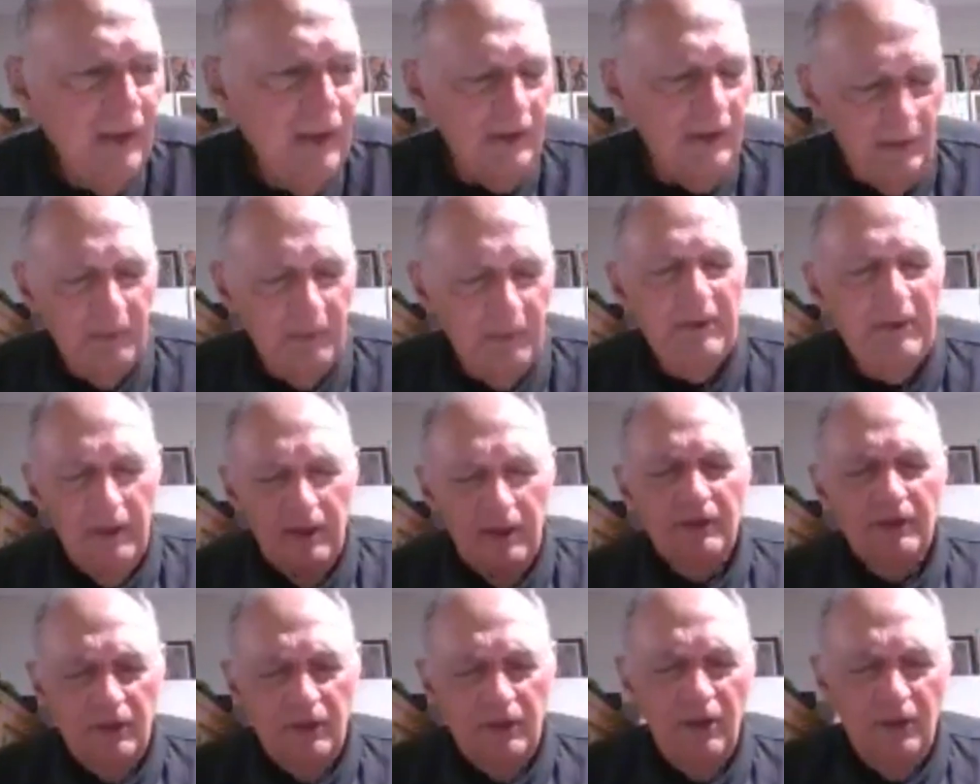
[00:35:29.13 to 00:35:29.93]
I mean,
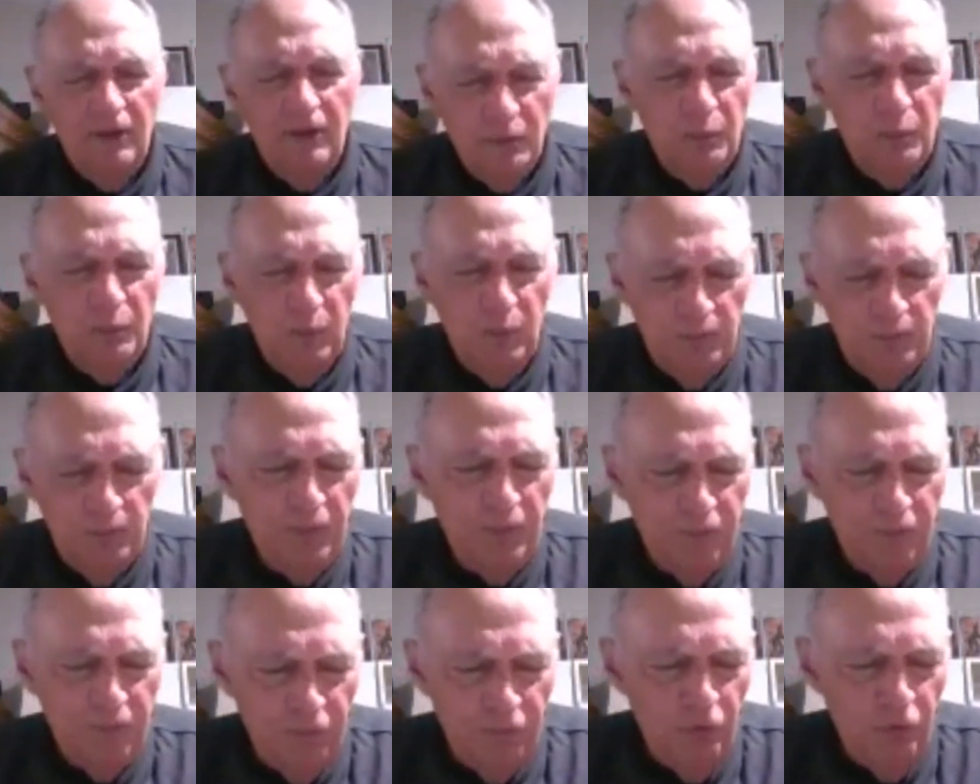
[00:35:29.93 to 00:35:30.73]
the other
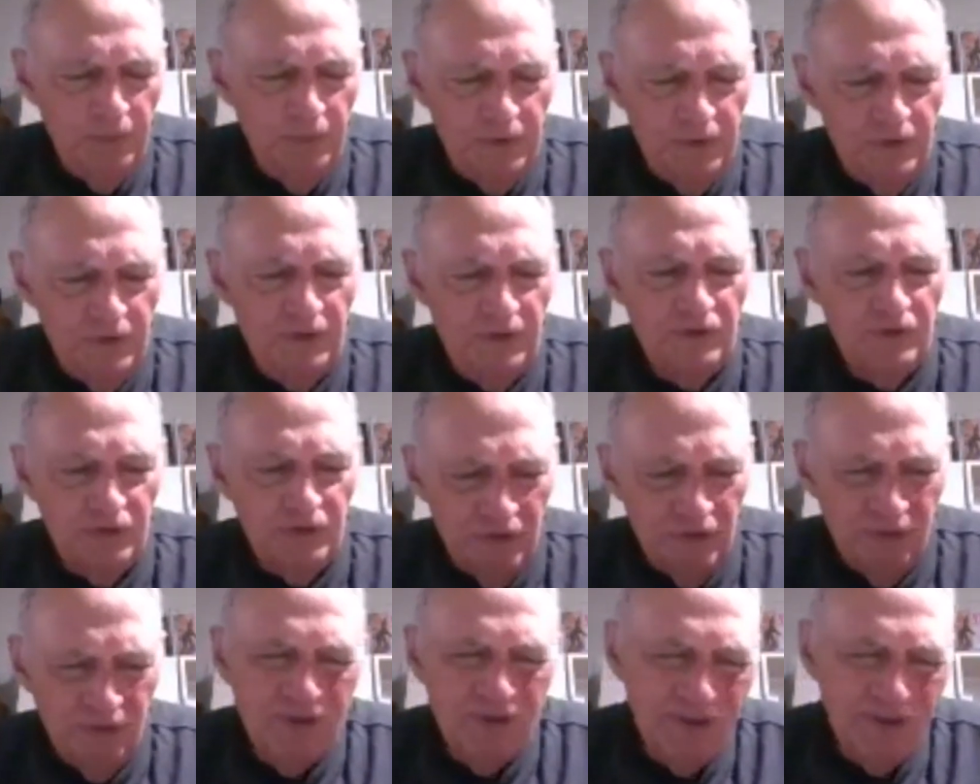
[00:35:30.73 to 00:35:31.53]
performances
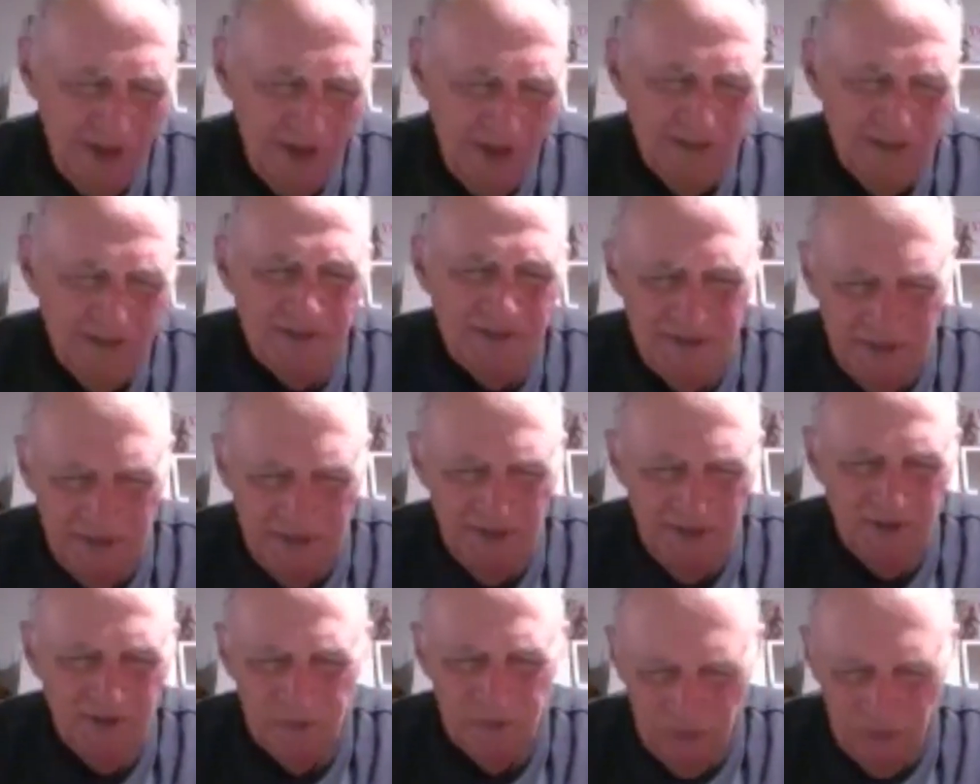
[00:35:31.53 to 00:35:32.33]
you could kind of
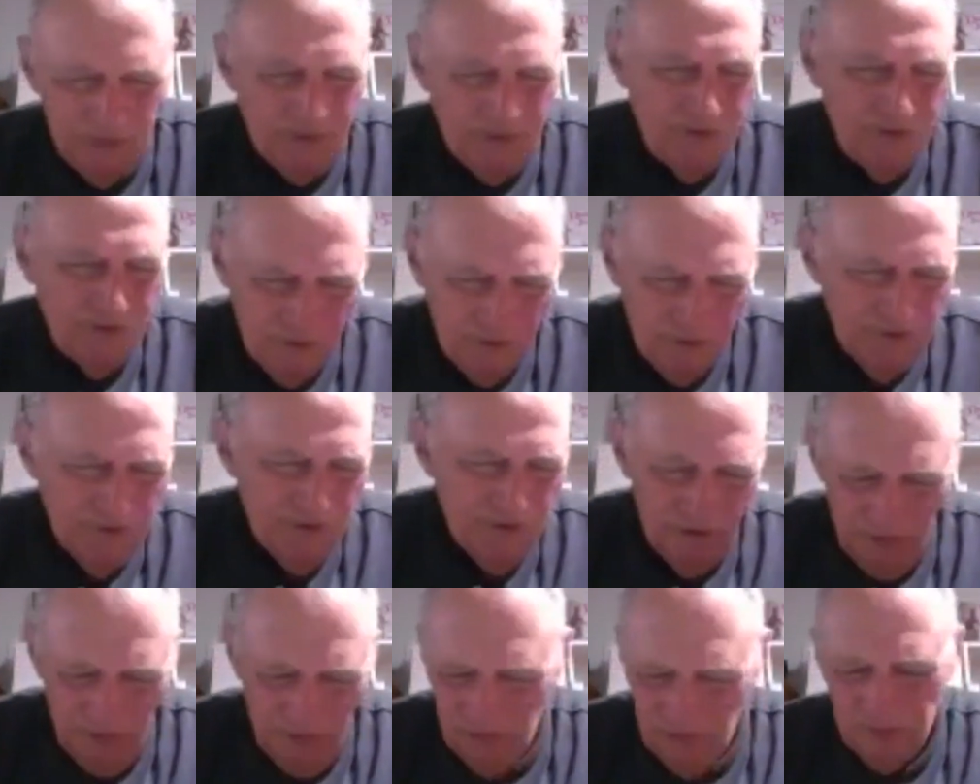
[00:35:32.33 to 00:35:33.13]
tell it was
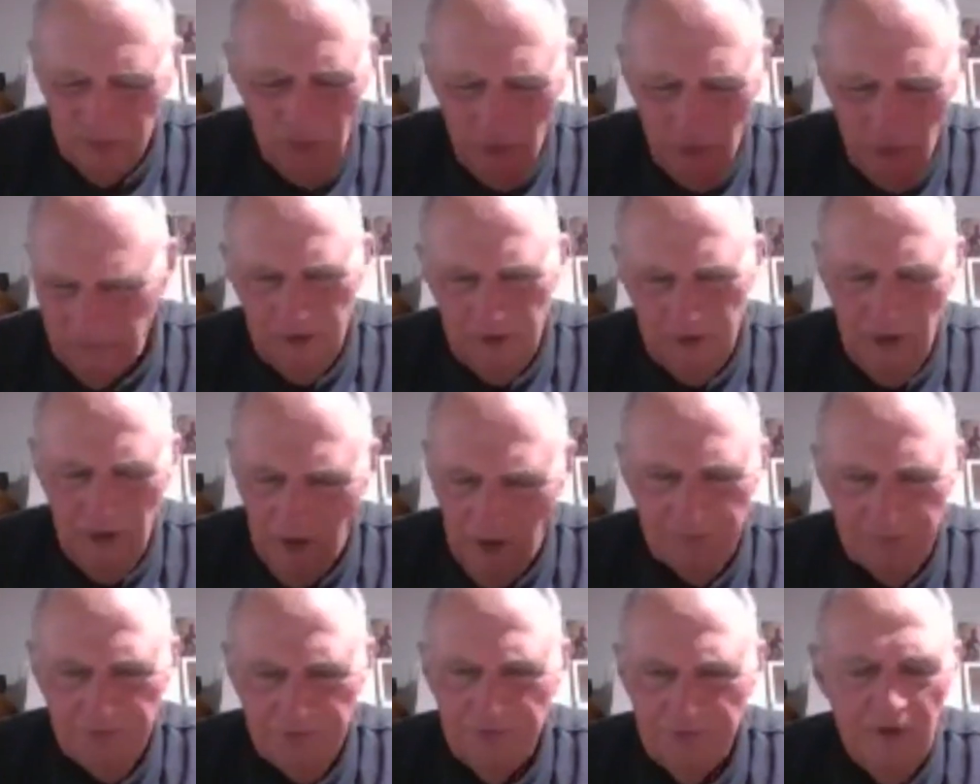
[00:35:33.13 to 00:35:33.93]
off the
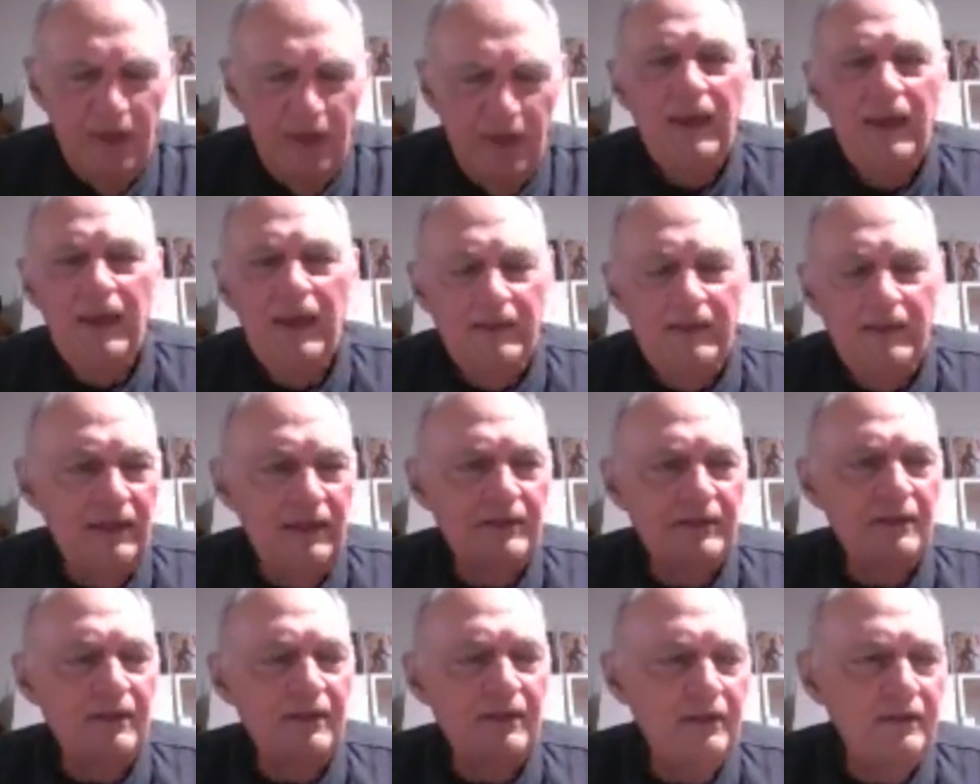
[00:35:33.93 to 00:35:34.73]
cuff. And
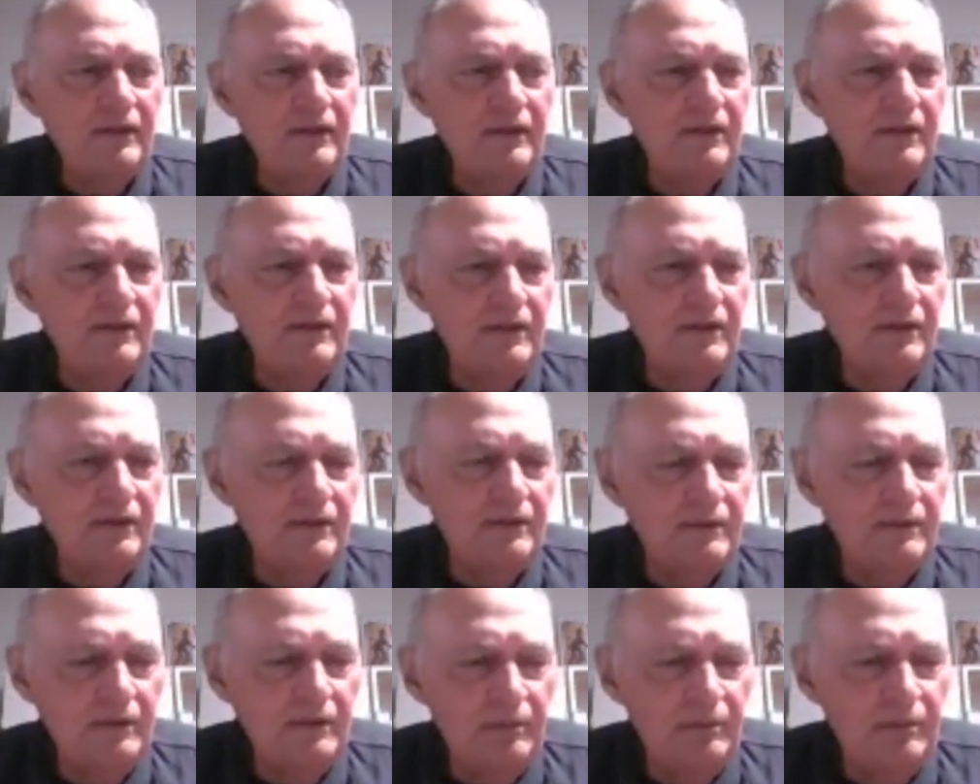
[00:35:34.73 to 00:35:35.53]

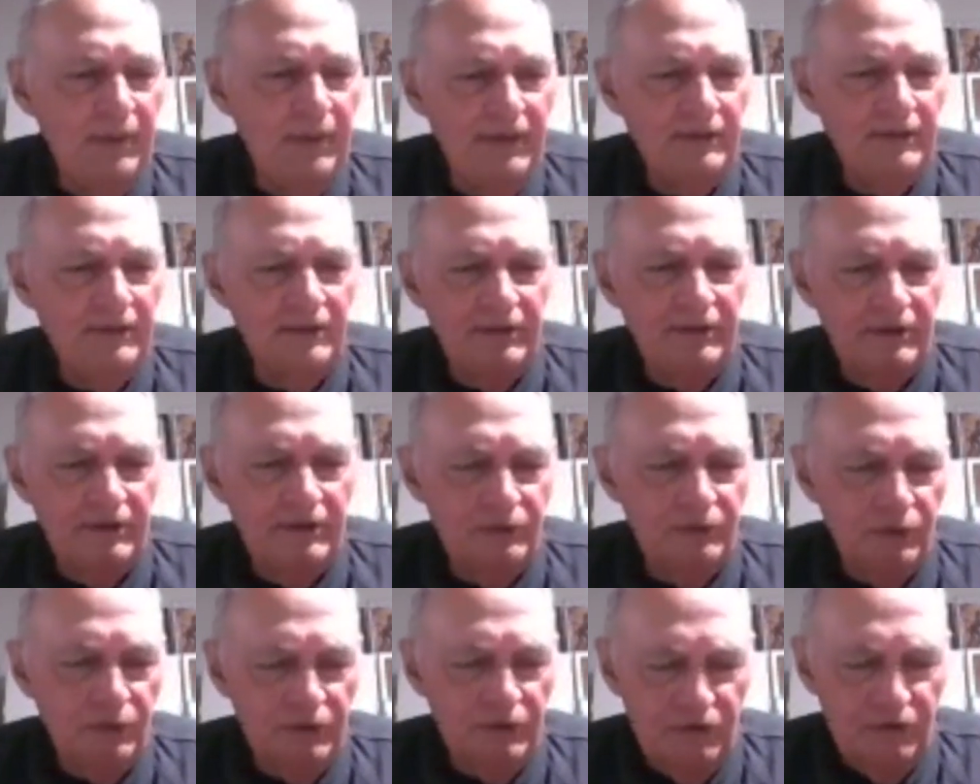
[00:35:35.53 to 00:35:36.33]
the band
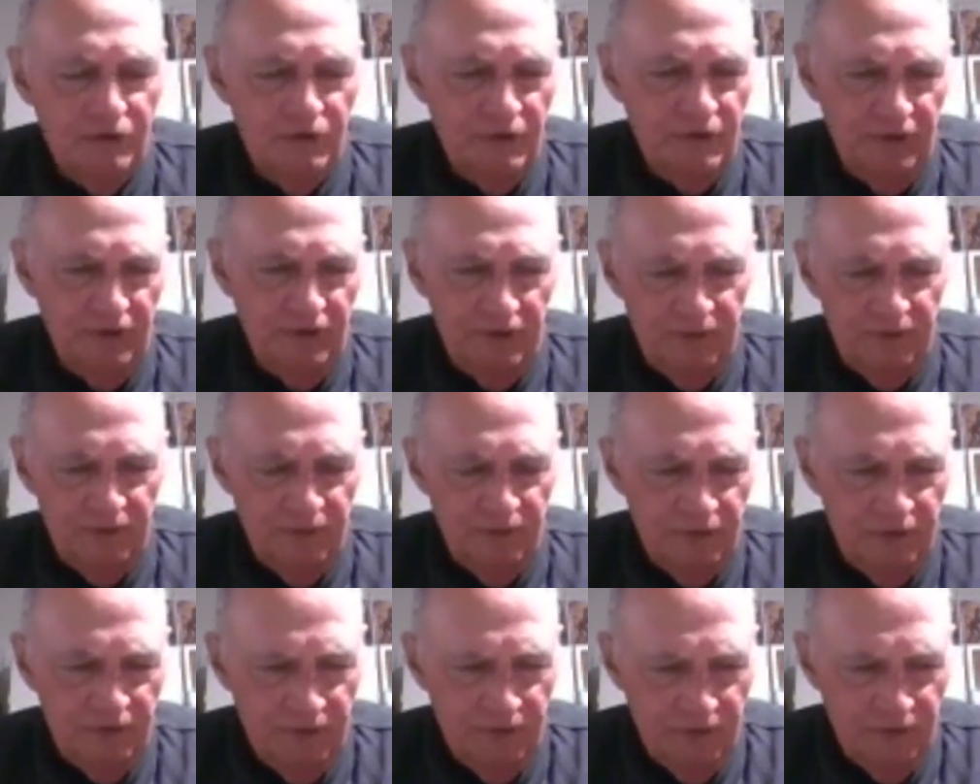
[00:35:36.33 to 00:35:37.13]
leader was
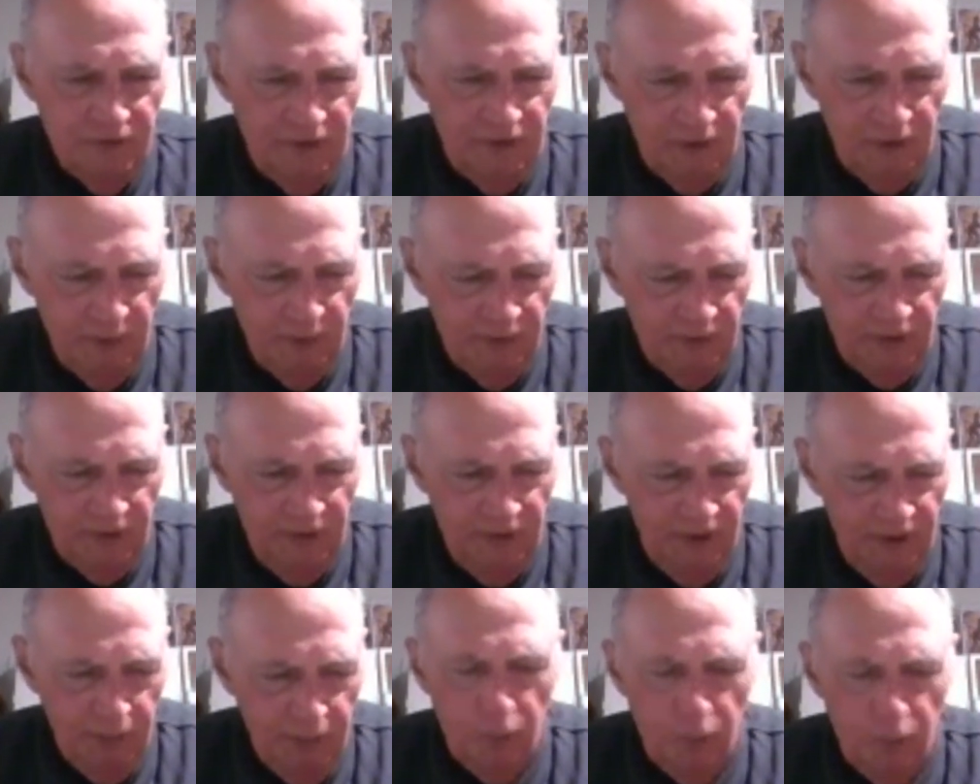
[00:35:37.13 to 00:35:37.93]
what's his Letterman's
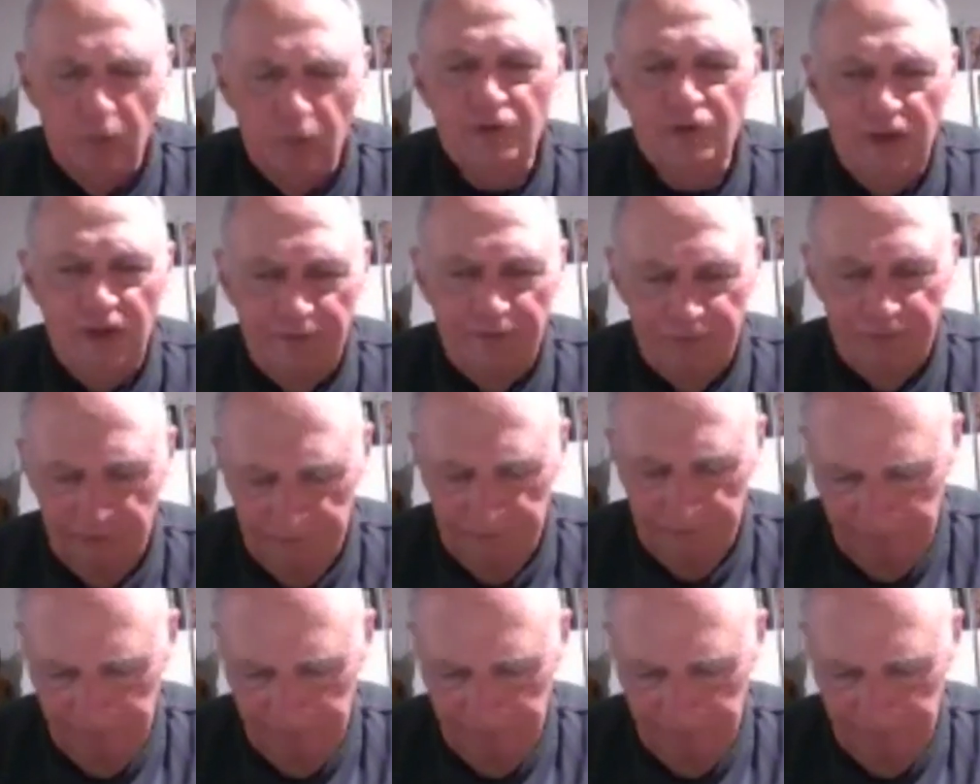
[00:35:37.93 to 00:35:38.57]
guy, Paul Schaefer.